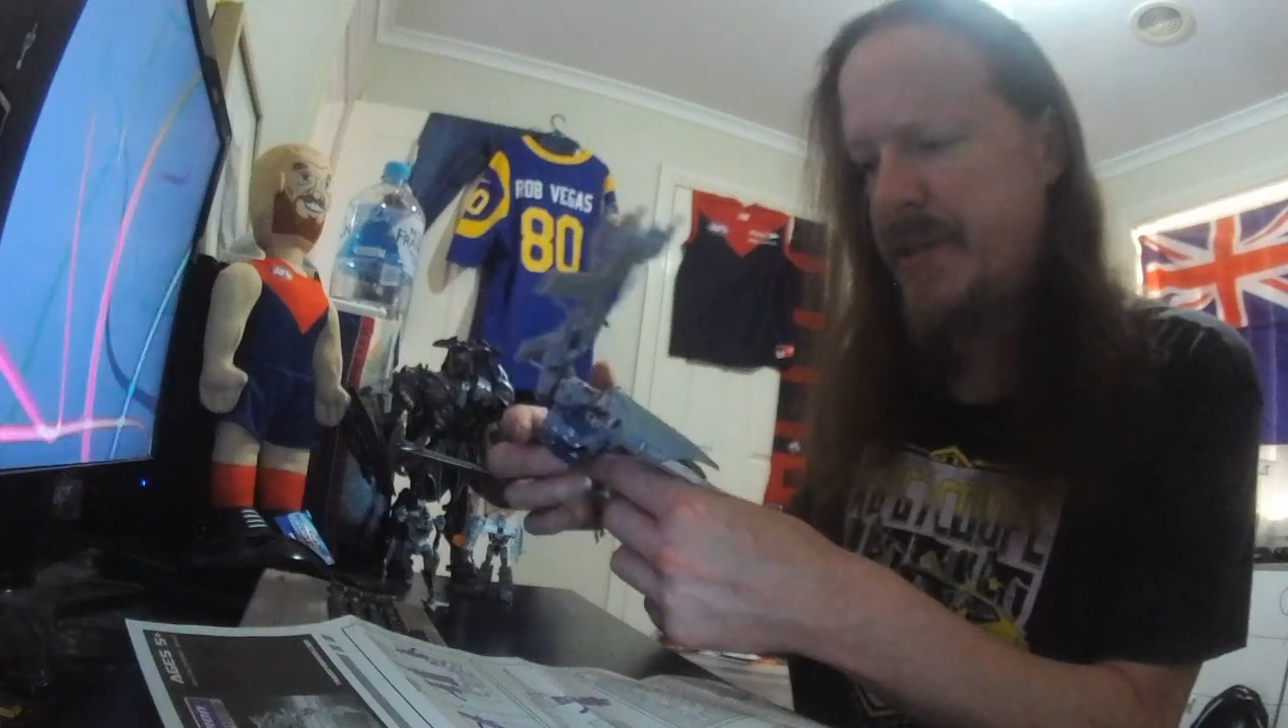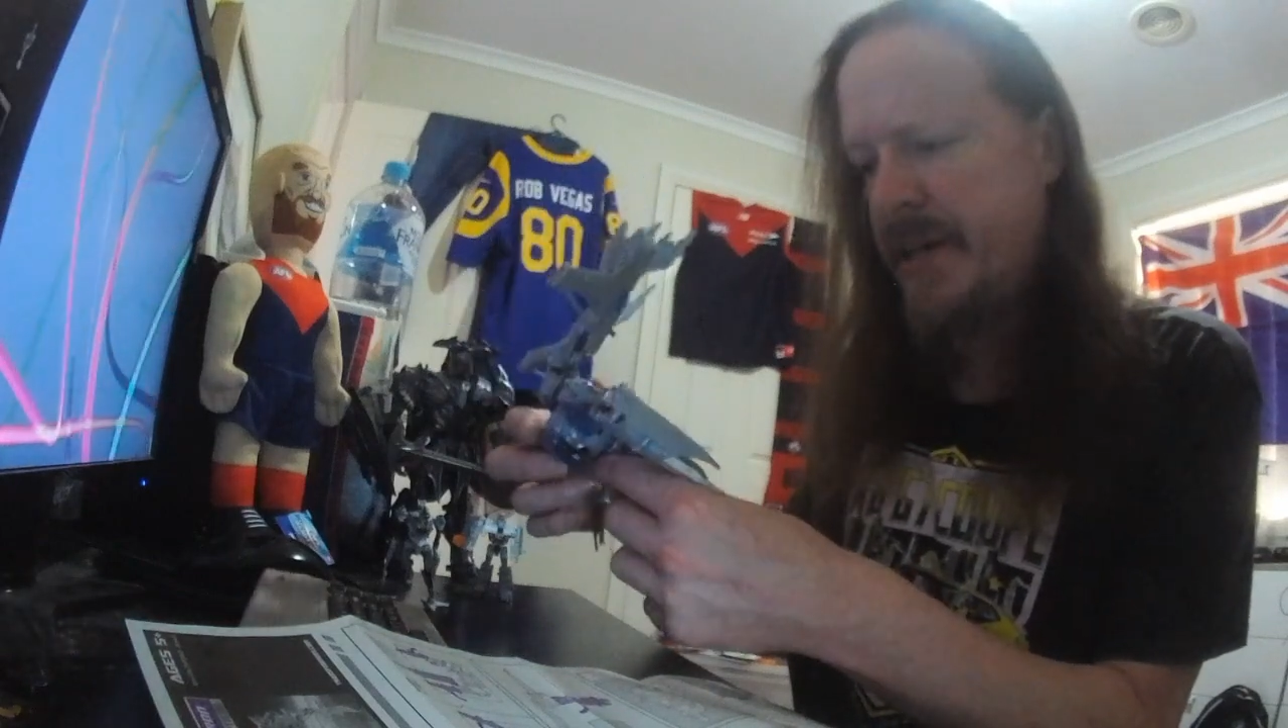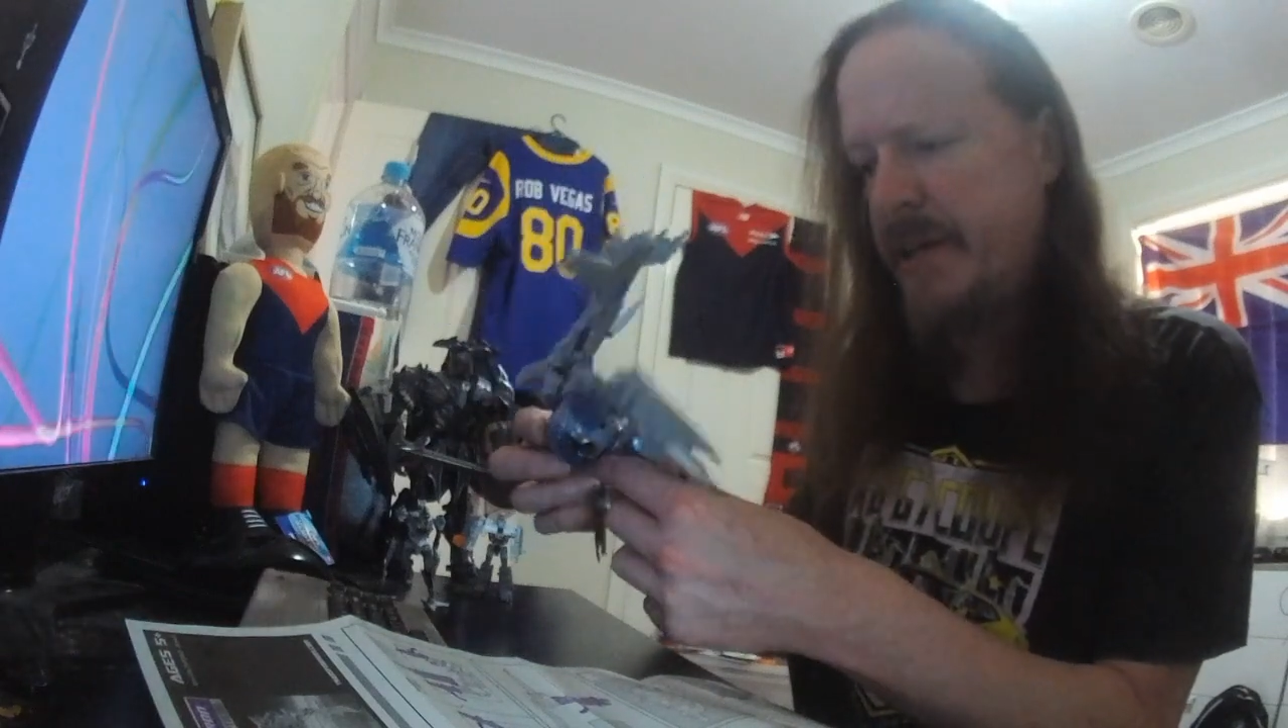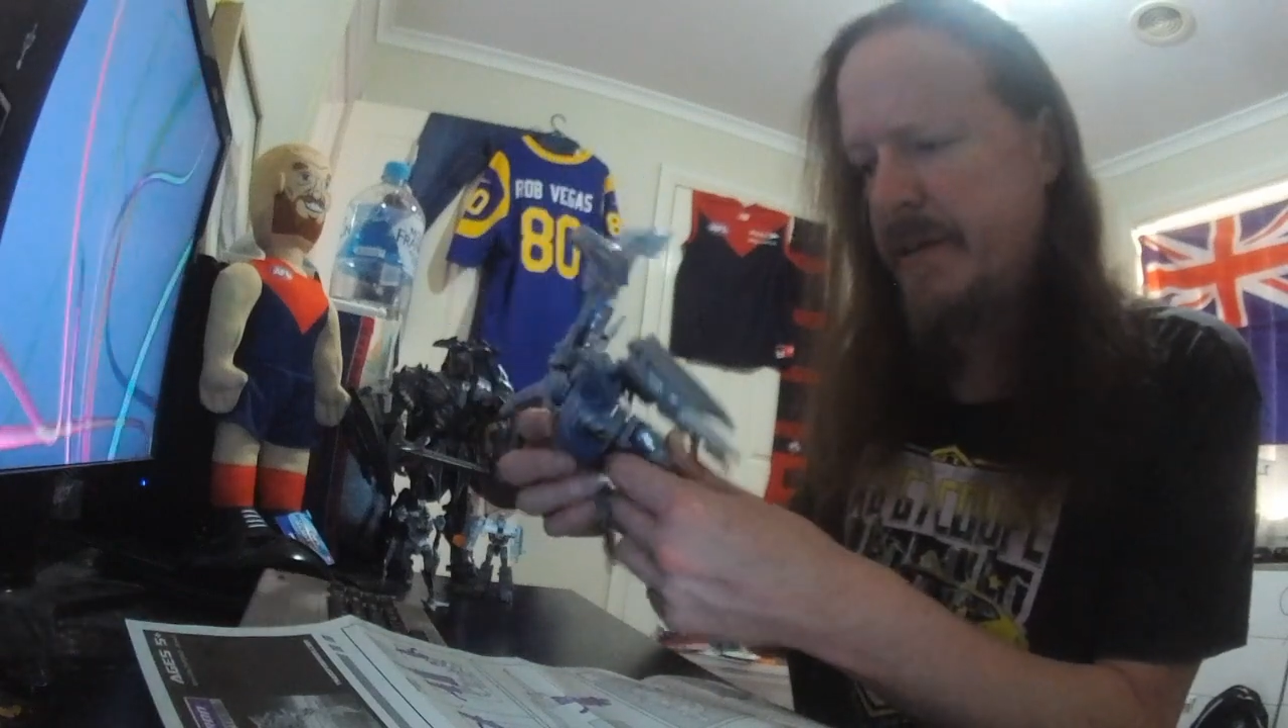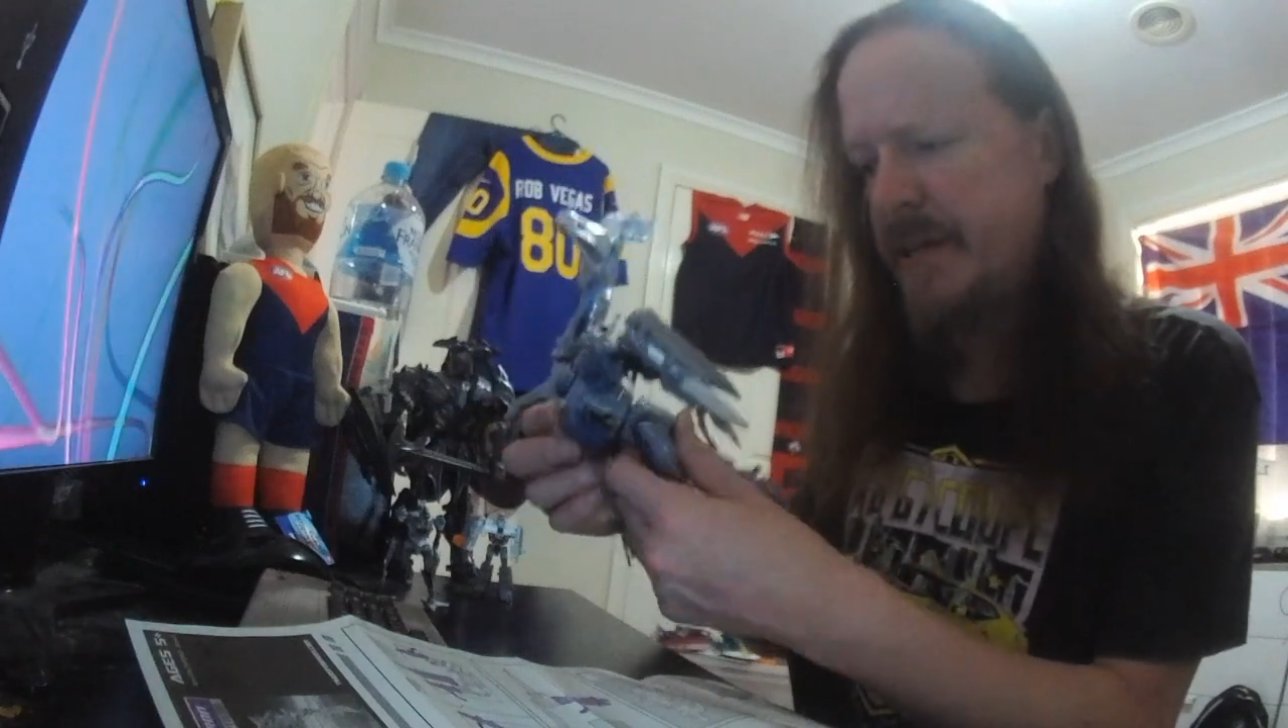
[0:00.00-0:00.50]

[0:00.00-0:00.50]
there.